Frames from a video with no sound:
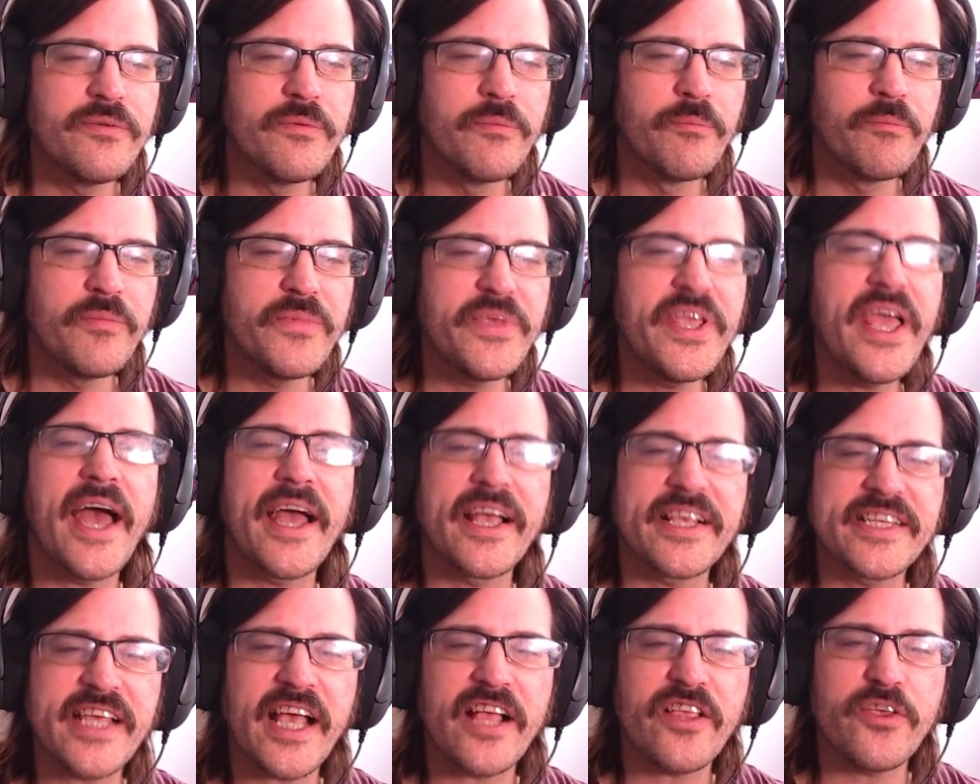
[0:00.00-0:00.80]

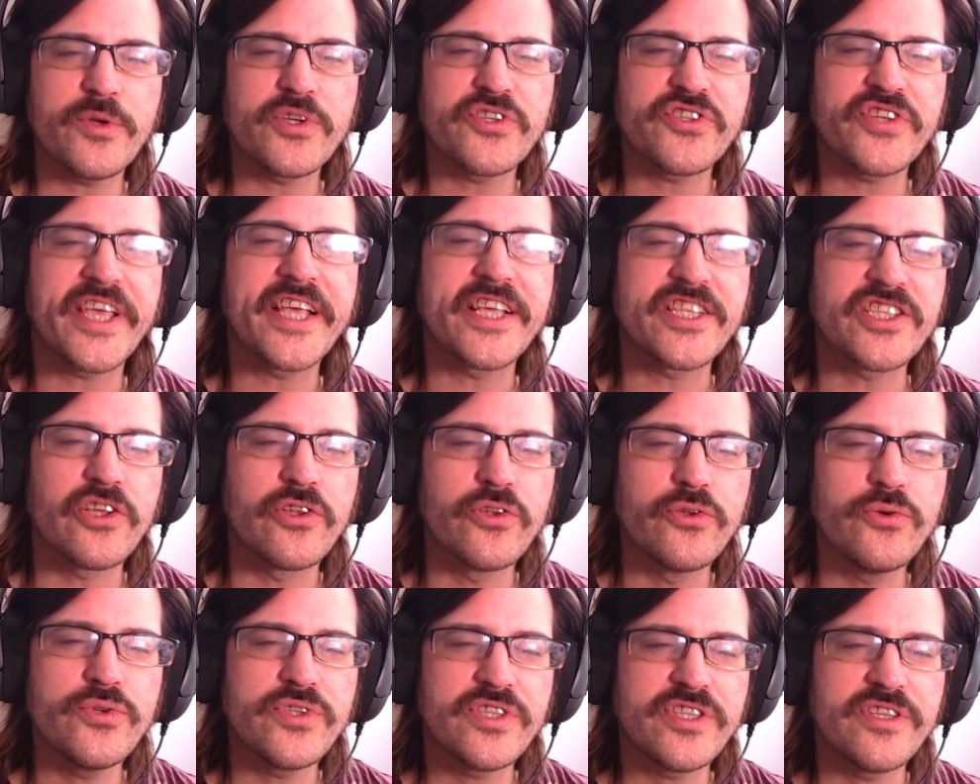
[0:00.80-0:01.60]
exactly what you're saying. It's
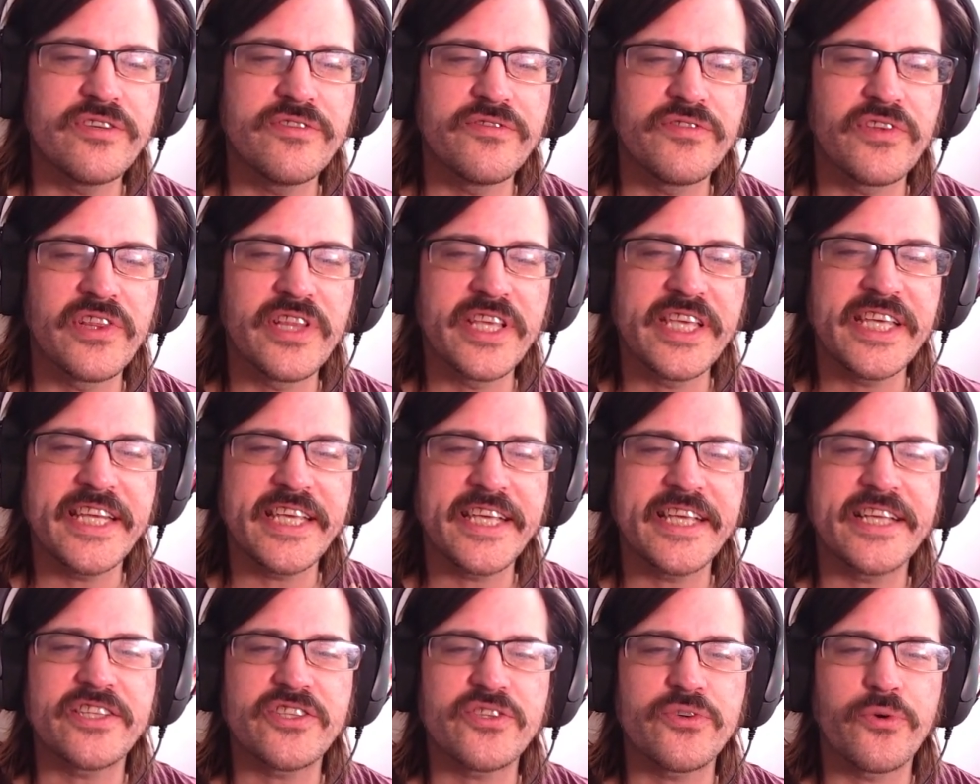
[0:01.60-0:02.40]
elusive, leading
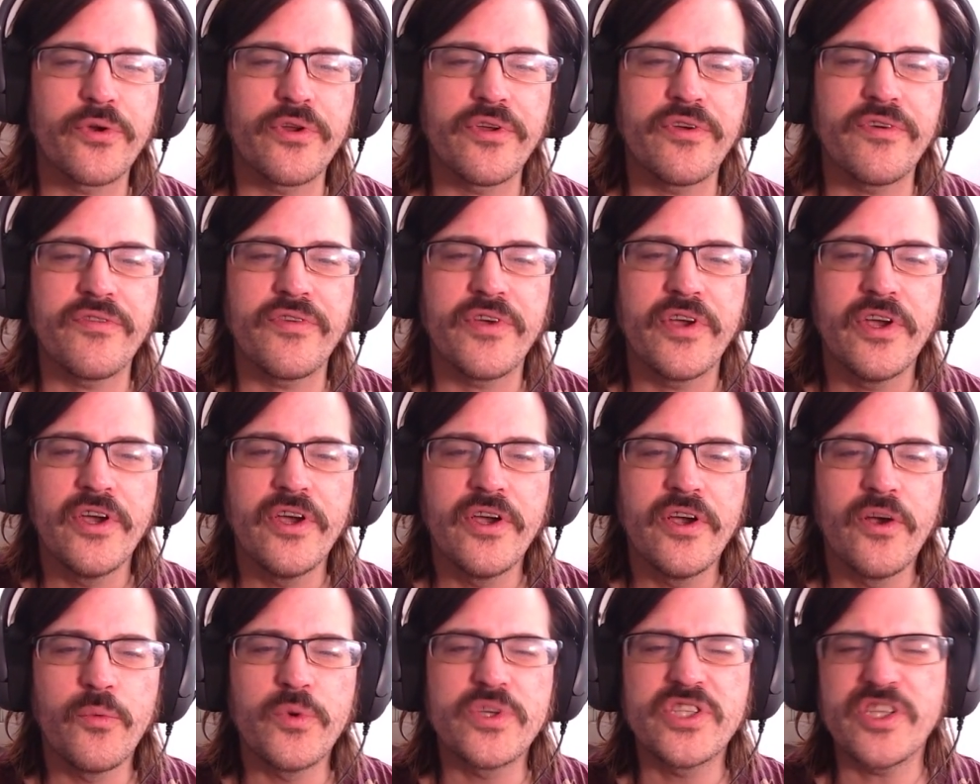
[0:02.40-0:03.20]
it sort of
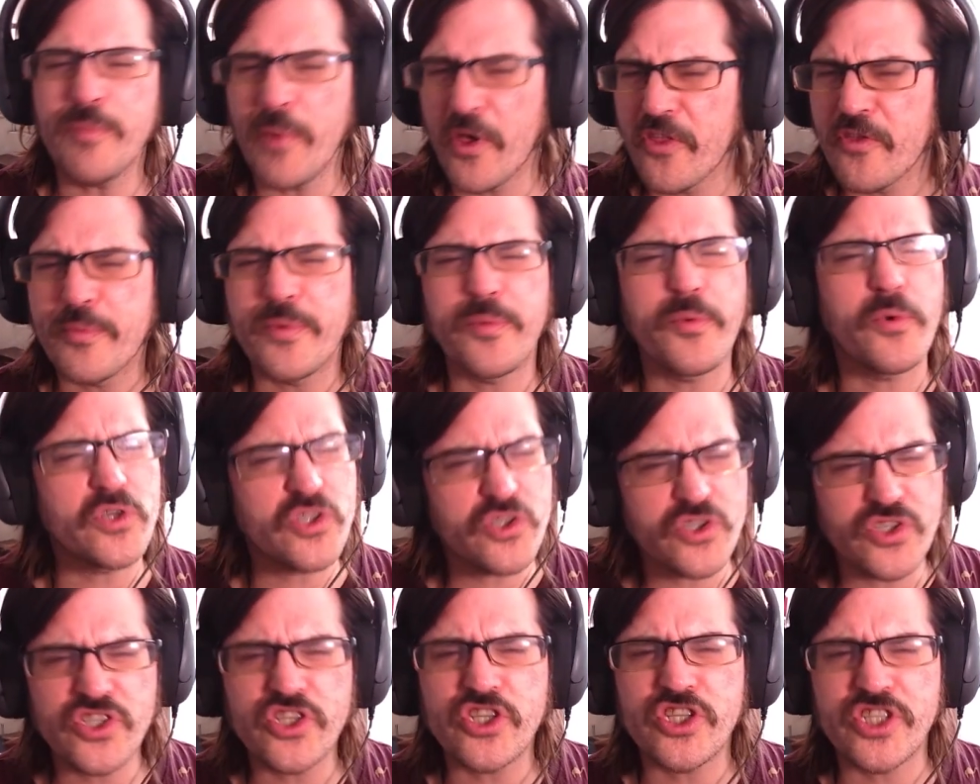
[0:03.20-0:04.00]
with some other people. I
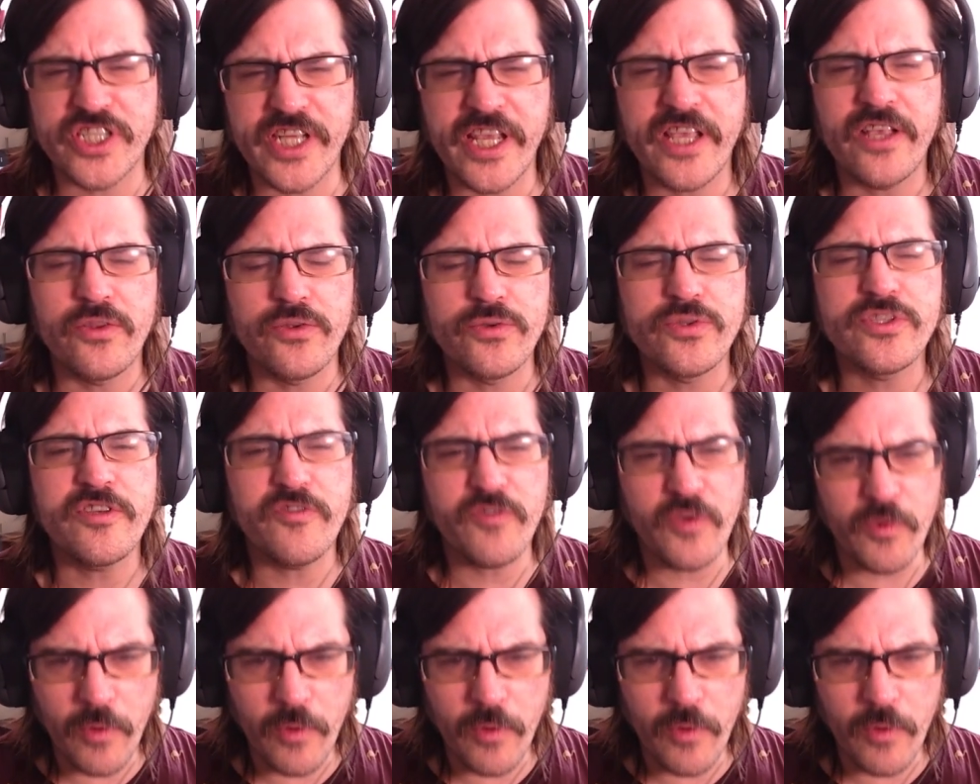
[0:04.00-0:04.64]
shouldn't just say elusive.